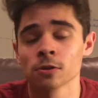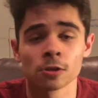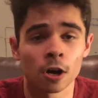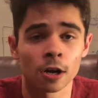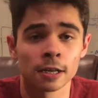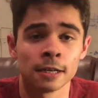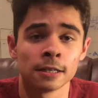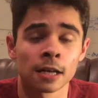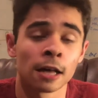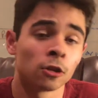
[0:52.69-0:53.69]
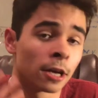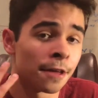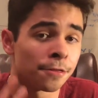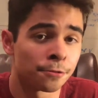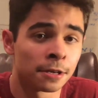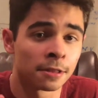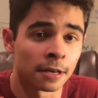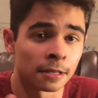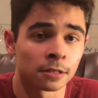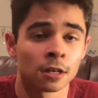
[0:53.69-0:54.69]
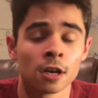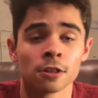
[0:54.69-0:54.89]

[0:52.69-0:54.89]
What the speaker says: or not is I look at 3 things.